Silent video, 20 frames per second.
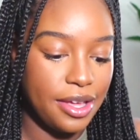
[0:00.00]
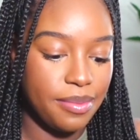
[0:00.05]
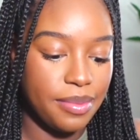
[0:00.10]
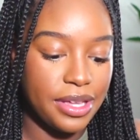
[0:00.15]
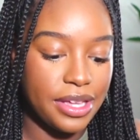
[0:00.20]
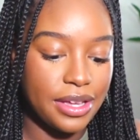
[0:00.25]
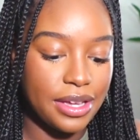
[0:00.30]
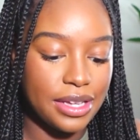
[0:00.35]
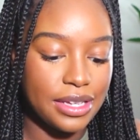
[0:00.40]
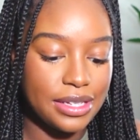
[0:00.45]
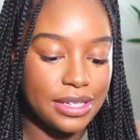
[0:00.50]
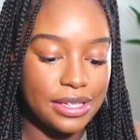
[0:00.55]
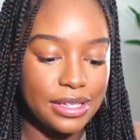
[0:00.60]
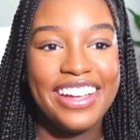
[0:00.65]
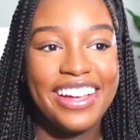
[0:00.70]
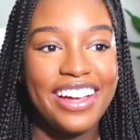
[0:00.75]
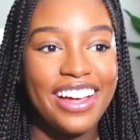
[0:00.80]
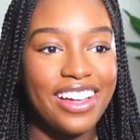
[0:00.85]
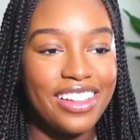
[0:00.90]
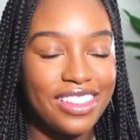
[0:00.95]
because
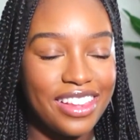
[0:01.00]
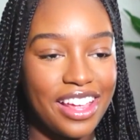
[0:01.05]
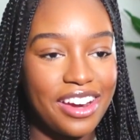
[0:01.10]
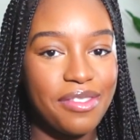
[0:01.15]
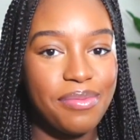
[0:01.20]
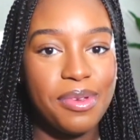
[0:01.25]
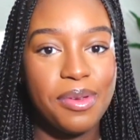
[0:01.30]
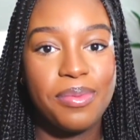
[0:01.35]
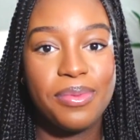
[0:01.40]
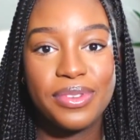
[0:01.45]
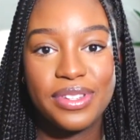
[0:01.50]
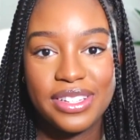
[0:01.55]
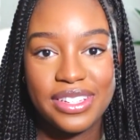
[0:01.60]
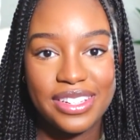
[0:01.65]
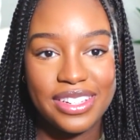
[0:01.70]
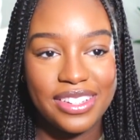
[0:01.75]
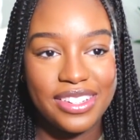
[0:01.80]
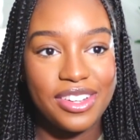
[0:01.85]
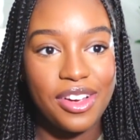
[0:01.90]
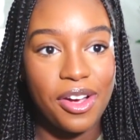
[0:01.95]
a lot of people
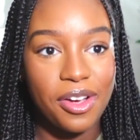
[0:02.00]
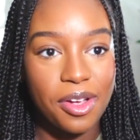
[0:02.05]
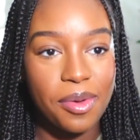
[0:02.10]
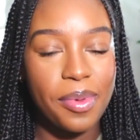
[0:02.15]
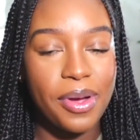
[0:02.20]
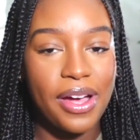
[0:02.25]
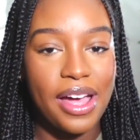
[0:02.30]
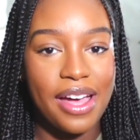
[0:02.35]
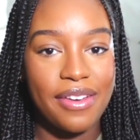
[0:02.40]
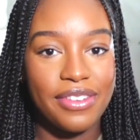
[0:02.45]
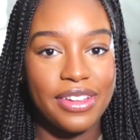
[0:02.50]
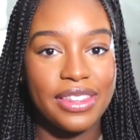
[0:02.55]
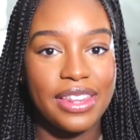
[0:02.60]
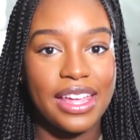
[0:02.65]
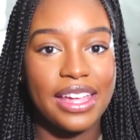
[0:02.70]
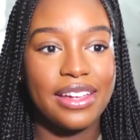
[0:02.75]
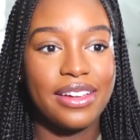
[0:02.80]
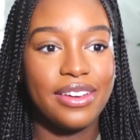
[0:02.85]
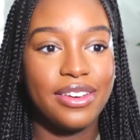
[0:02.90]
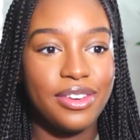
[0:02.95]
talk about having
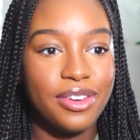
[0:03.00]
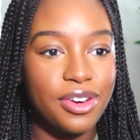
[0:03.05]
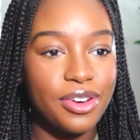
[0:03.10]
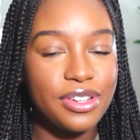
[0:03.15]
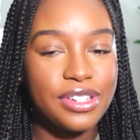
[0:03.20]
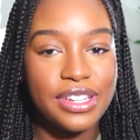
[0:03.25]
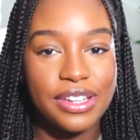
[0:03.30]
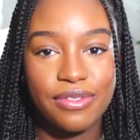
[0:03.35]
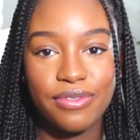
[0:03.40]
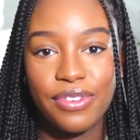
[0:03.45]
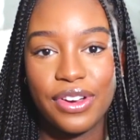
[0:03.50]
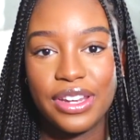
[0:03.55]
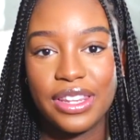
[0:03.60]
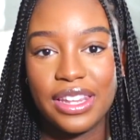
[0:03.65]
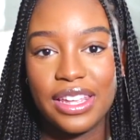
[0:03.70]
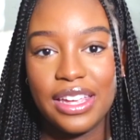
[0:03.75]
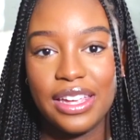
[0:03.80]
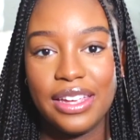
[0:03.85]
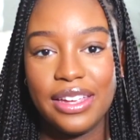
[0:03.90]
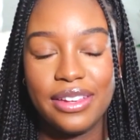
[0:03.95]
like nursing
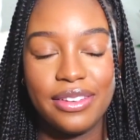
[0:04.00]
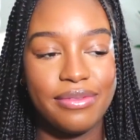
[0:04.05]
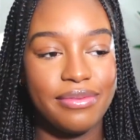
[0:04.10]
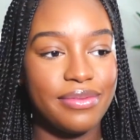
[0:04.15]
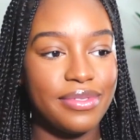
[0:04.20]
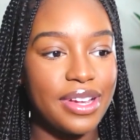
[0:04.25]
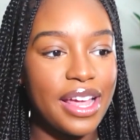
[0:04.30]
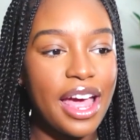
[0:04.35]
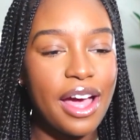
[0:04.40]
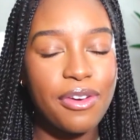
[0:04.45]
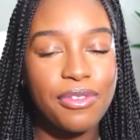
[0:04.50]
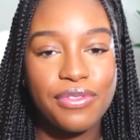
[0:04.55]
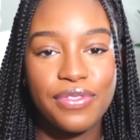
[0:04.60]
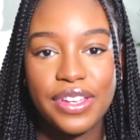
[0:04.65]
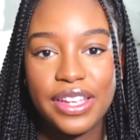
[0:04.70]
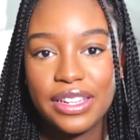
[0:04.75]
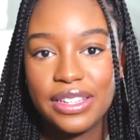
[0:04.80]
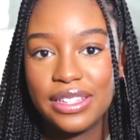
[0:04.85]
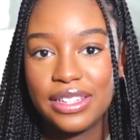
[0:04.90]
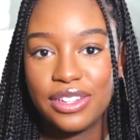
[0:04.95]
friendly
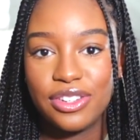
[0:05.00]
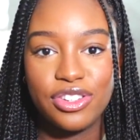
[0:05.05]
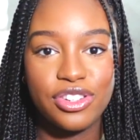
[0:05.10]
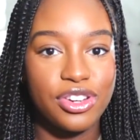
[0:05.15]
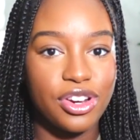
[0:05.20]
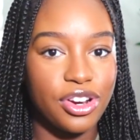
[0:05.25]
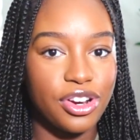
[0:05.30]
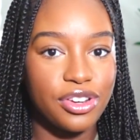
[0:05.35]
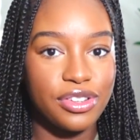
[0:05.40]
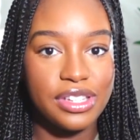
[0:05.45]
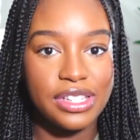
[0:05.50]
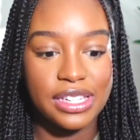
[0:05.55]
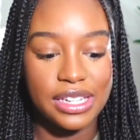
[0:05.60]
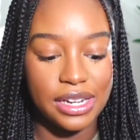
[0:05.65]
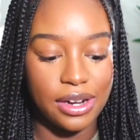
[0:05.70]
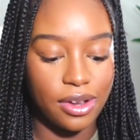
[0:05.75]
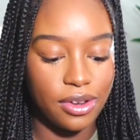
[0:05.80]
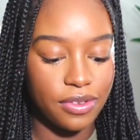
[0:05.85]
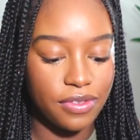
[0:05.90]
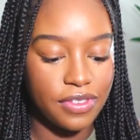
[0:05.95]
outfits and shirts
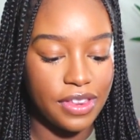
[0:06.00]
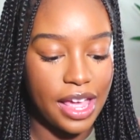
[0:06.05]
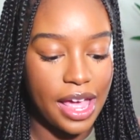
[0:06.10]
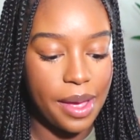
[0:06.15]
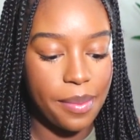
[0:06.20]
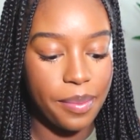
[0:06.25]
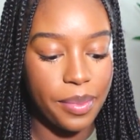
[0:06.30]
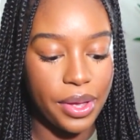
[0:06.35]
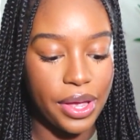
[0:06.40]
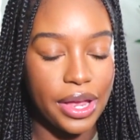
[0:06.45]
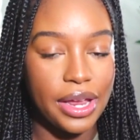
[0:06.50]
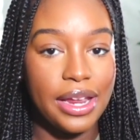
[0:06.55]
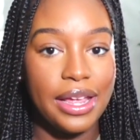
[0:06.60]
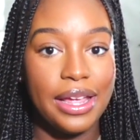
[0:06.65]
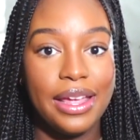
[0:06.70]
and all of that, but